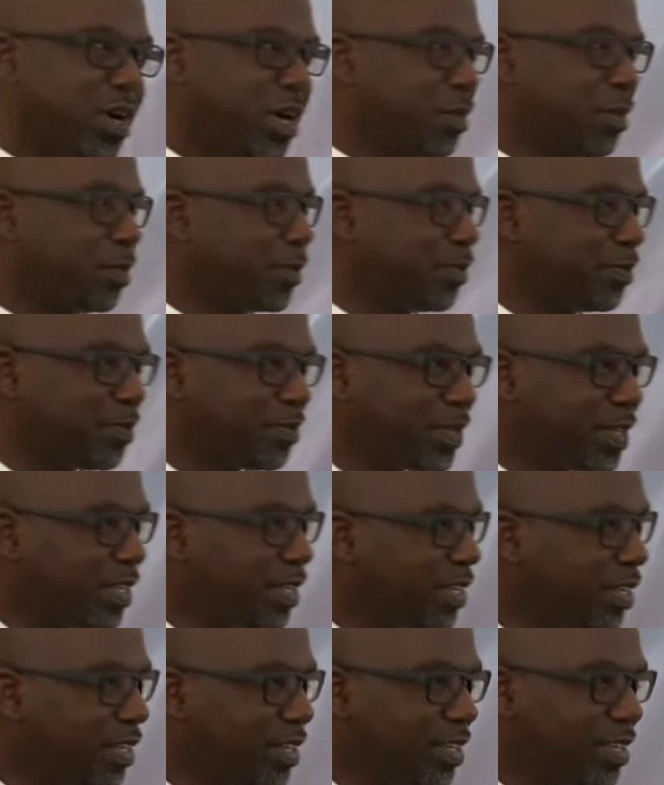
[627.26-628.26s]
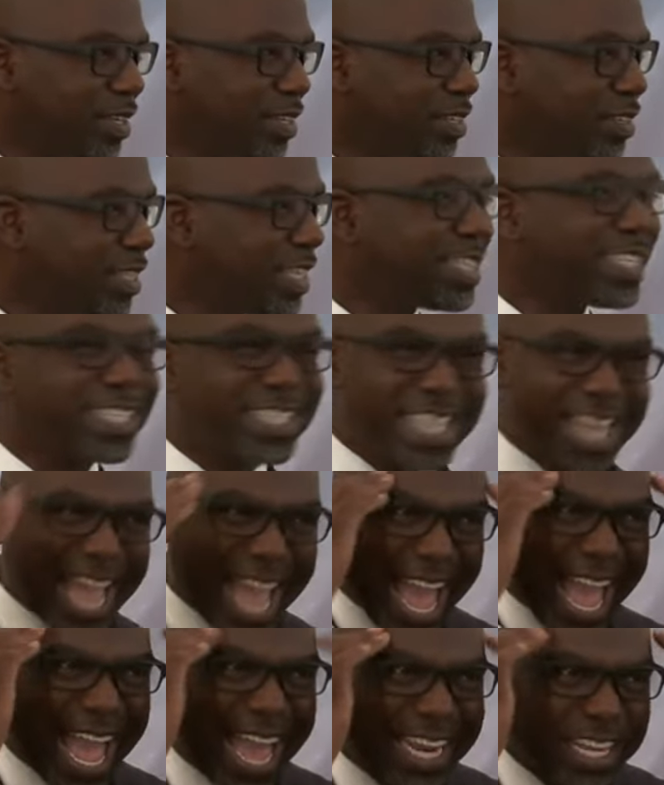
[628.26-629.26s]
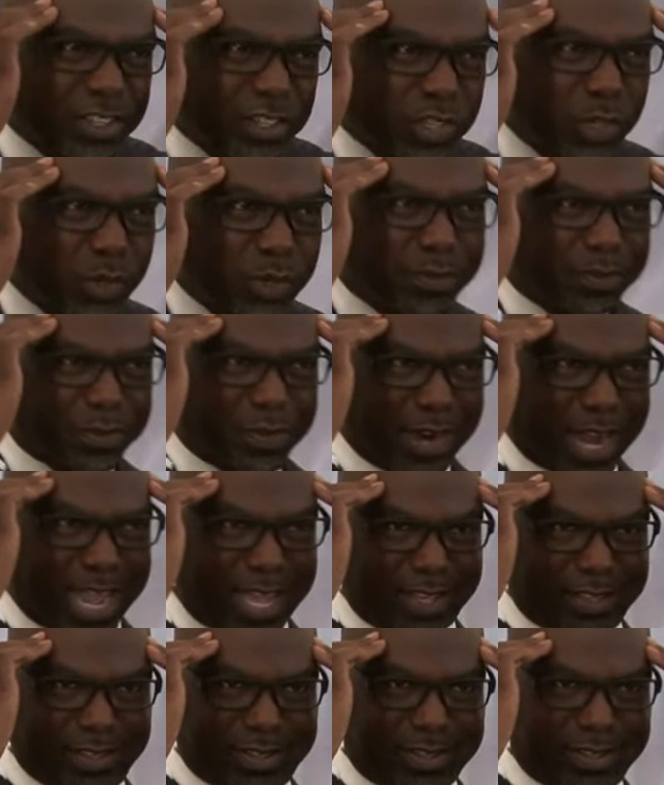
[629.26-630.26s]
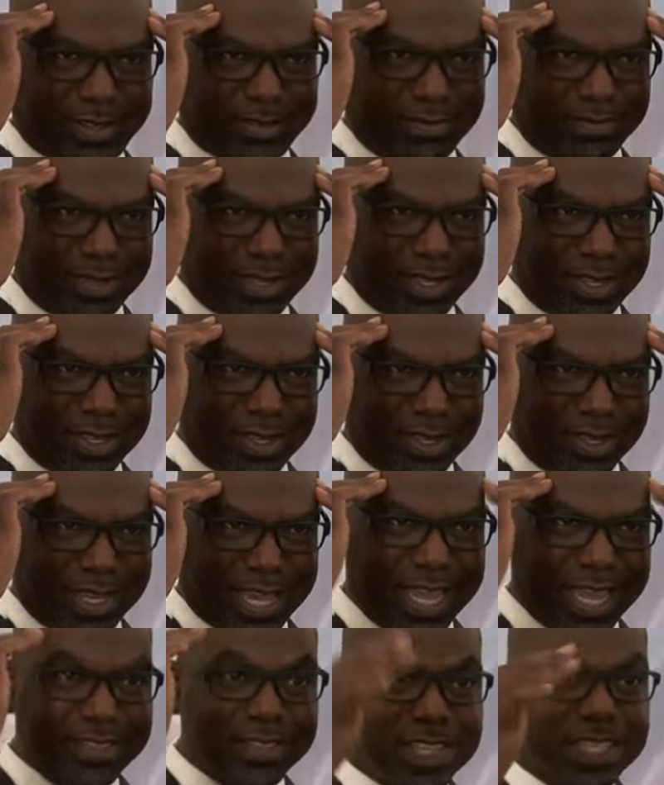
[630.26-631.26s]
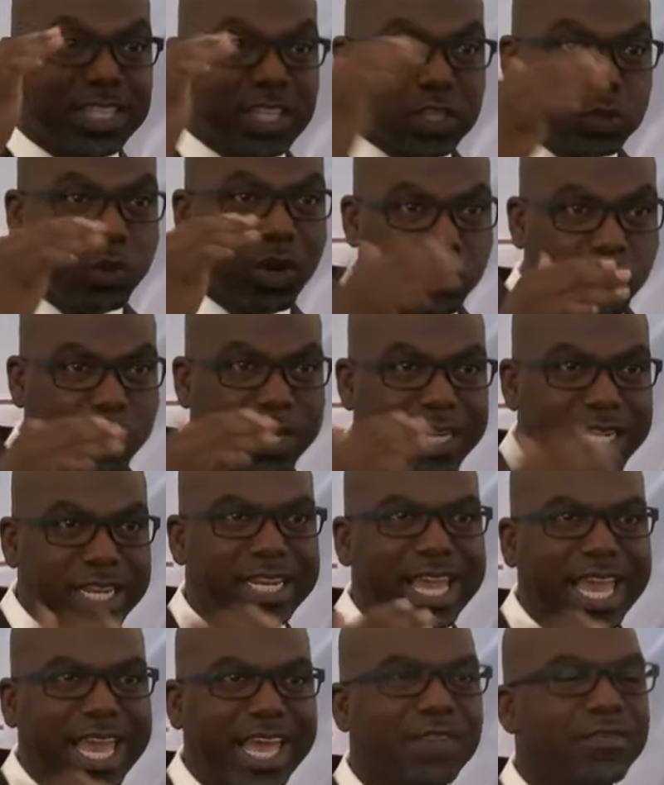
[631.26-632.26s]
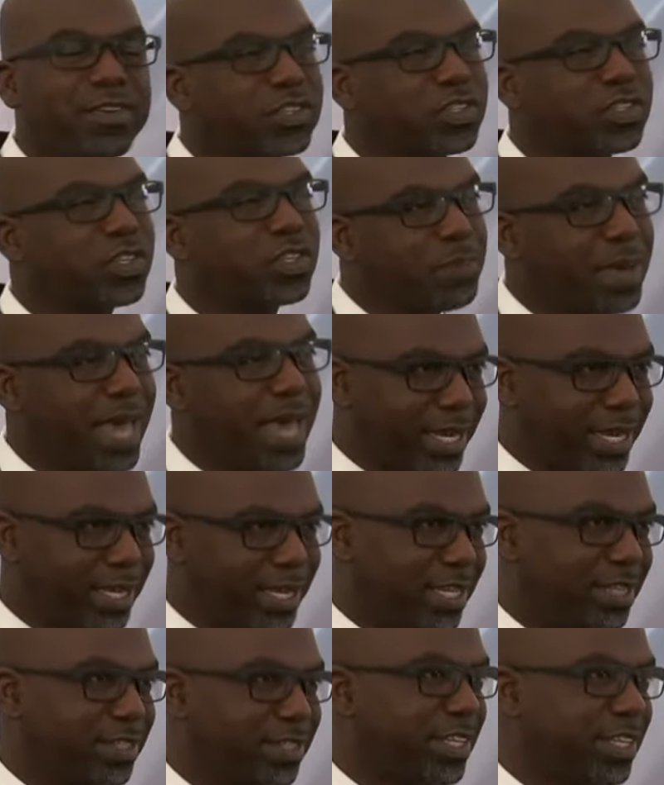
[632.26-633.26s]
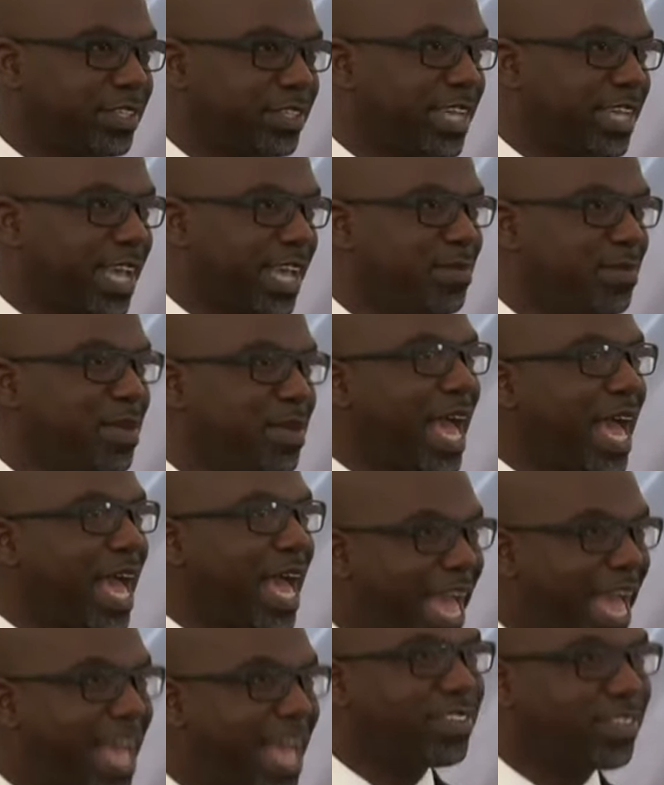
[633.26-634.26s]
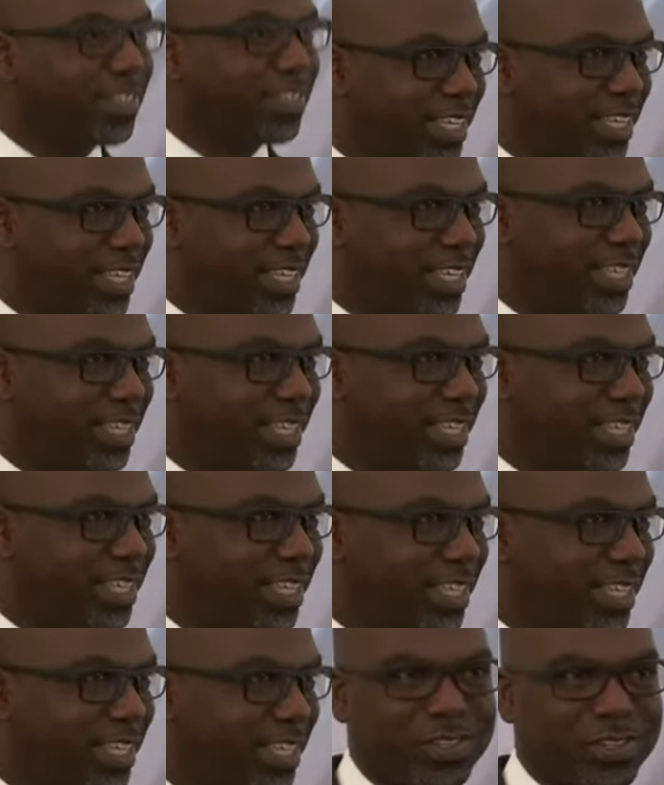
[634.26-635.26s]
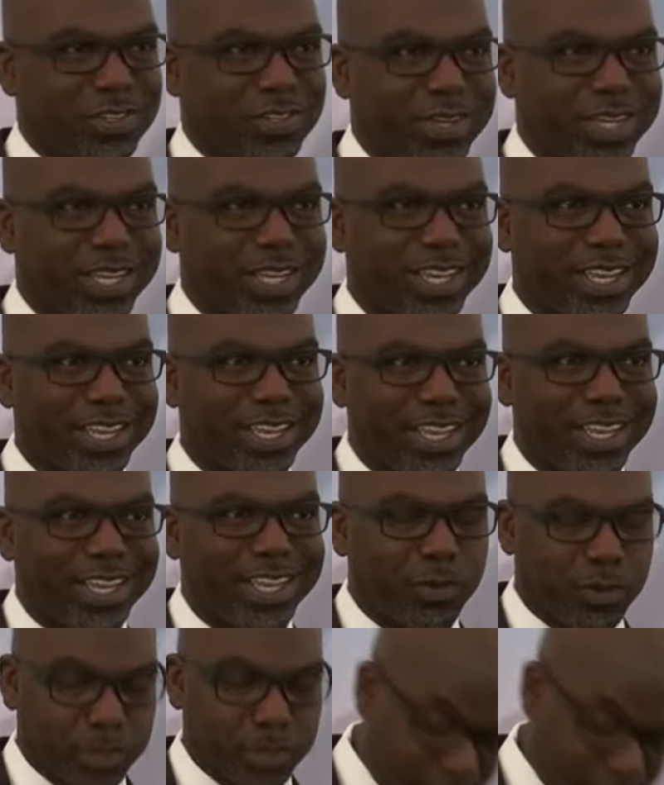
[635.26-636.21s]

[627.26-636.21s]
up? This is the attitude of Christ. And this is what we need ever so badly in such a time as this in earth's history well,